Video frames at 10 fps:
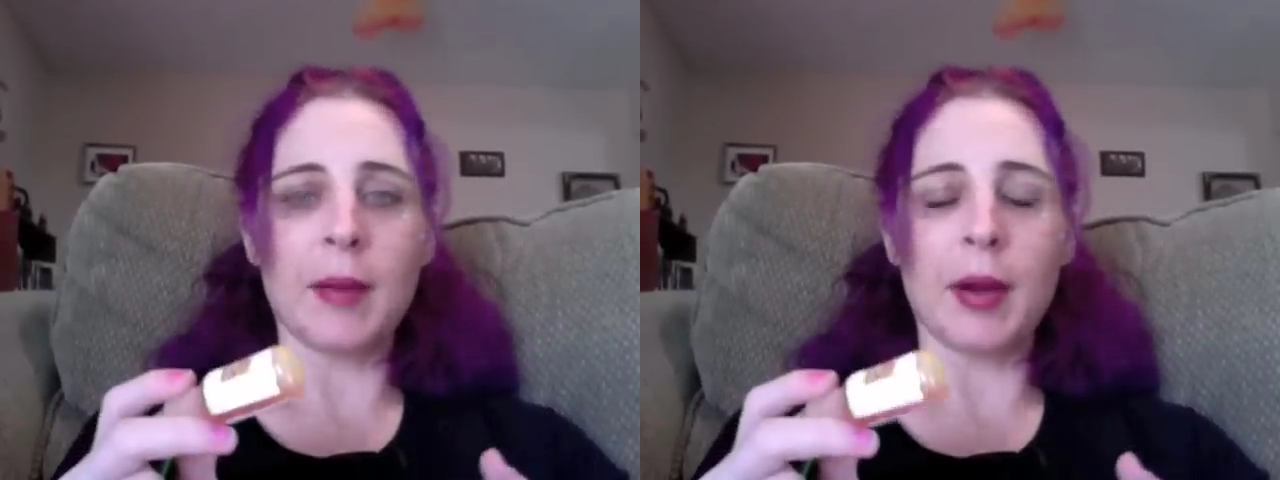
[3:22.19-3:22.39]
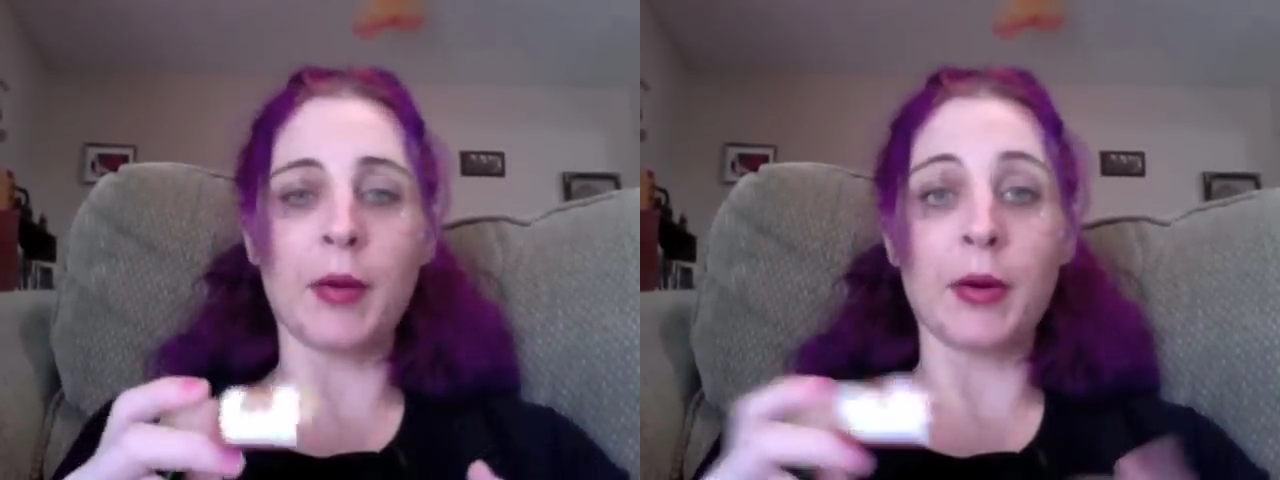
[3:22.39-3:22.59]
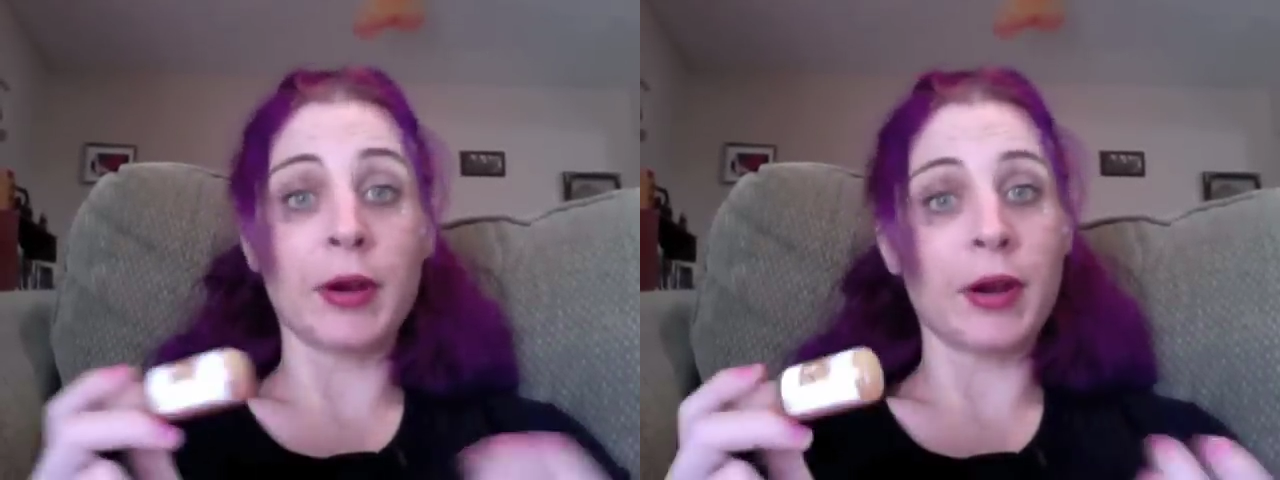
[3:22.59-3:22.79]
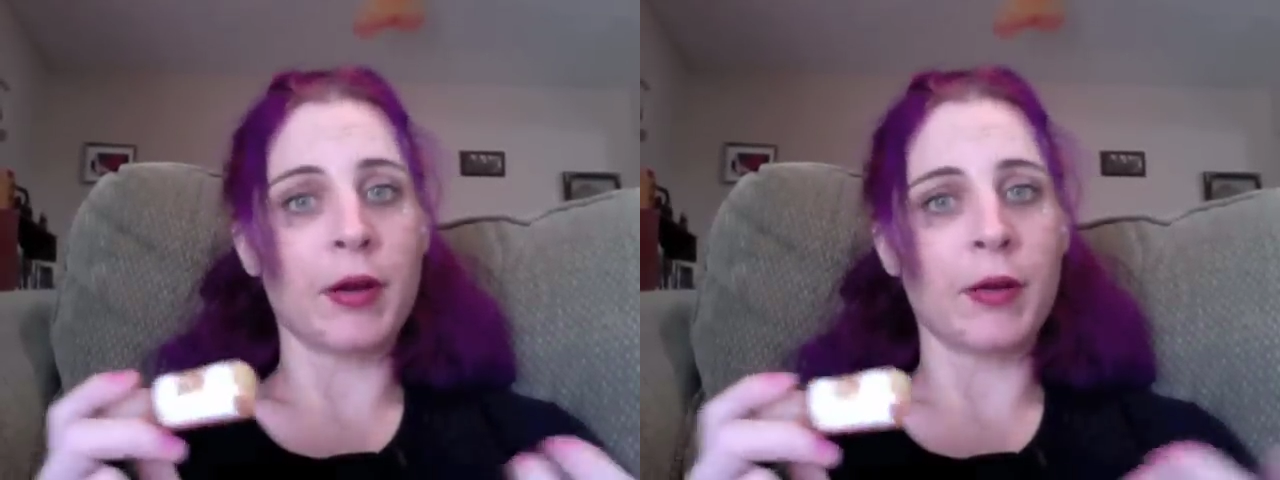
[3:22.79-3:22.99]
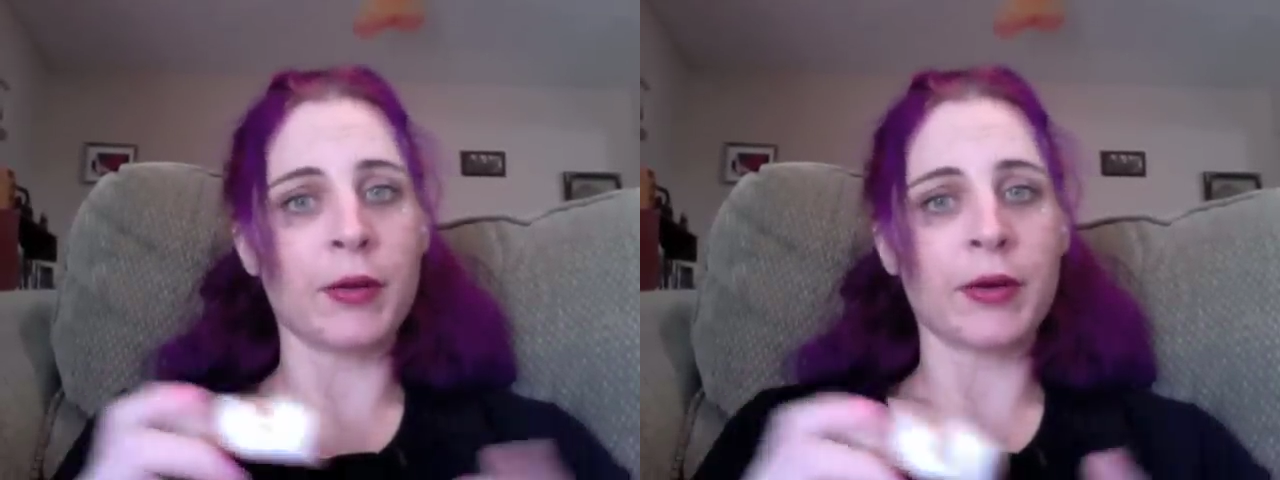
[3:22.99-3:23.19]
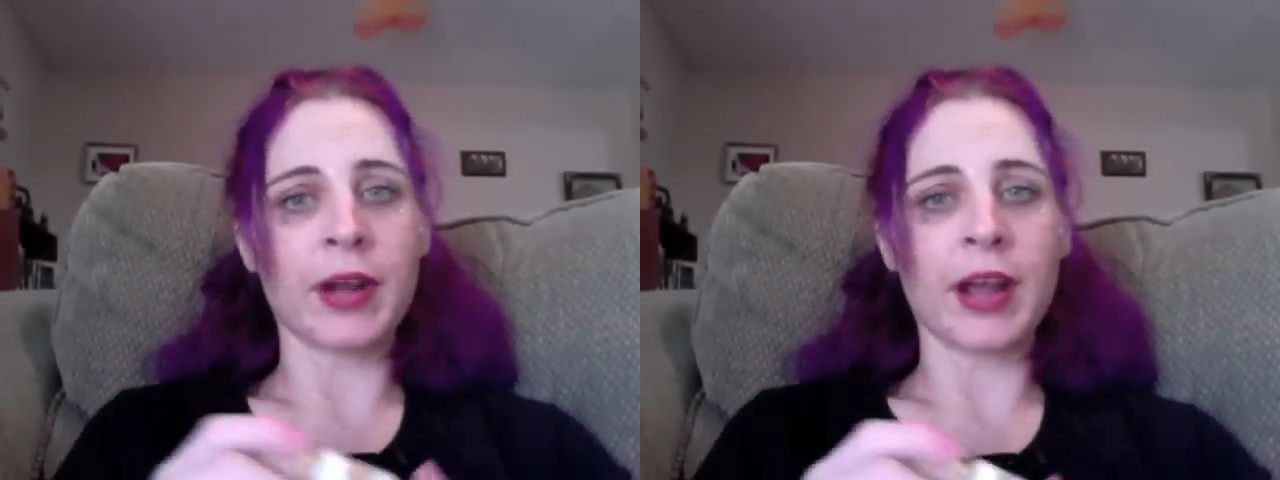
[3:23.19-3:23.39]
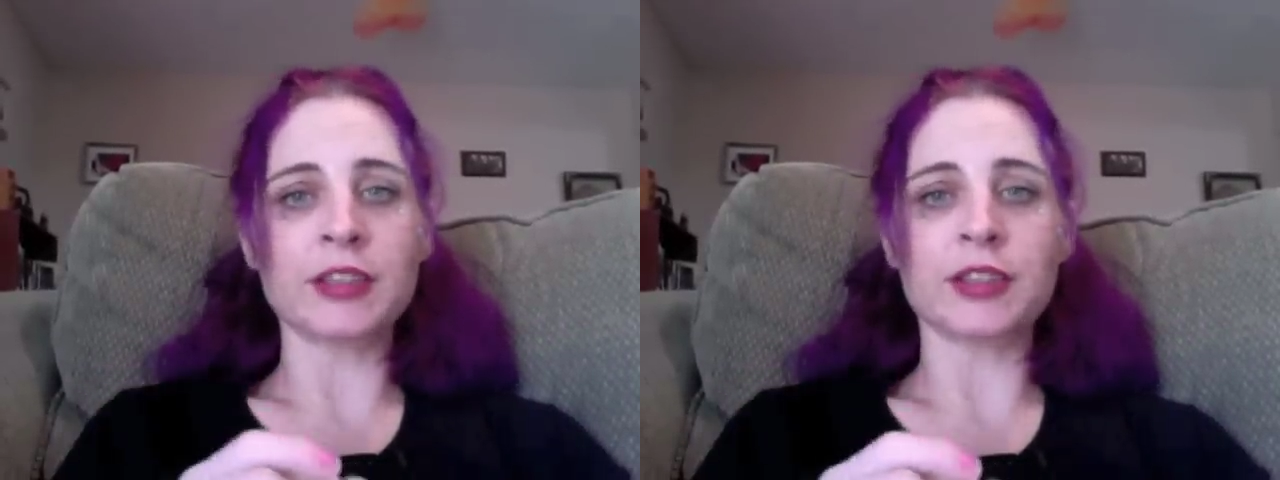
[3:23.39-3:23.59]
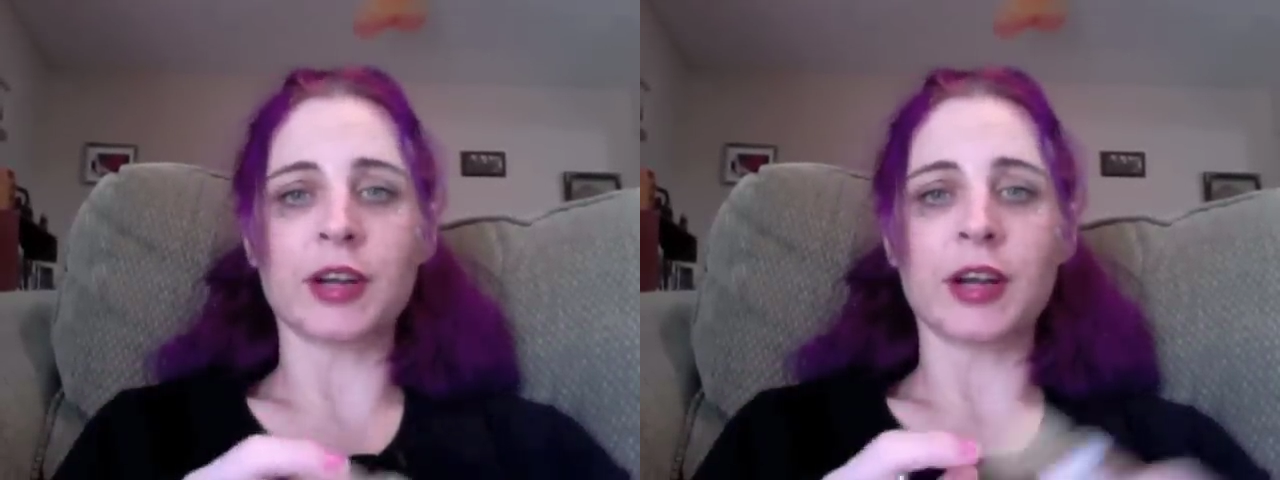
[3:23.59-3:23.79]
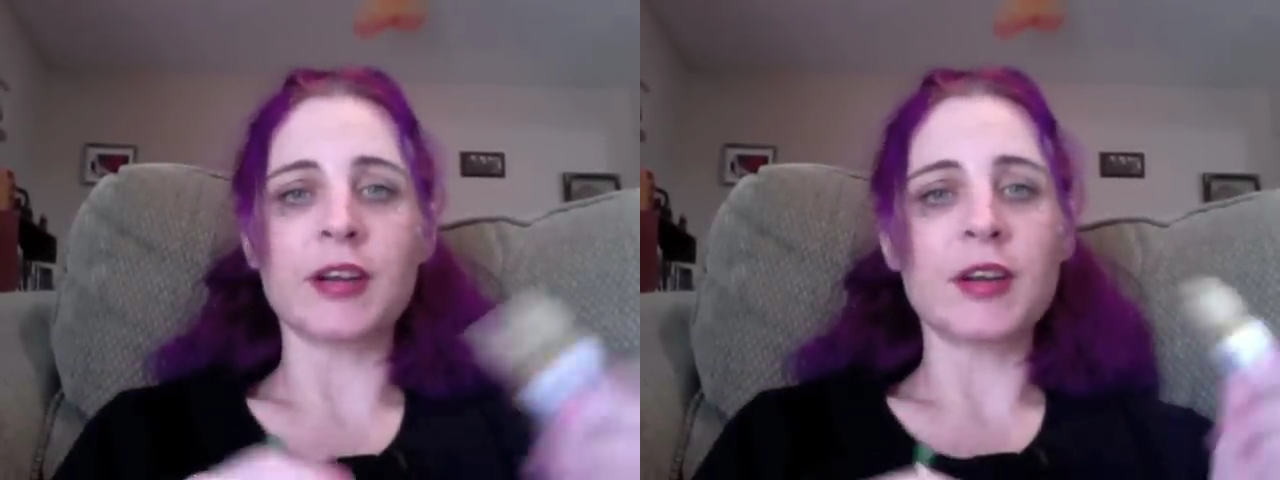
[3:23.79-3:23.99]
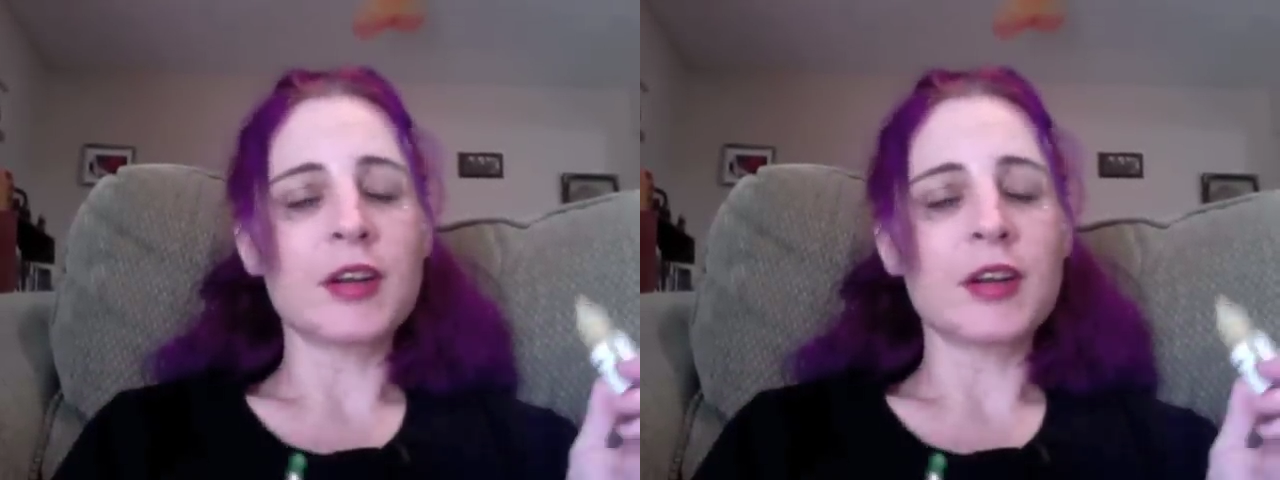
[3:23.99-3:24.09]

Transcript: I order it, I'll order it extra.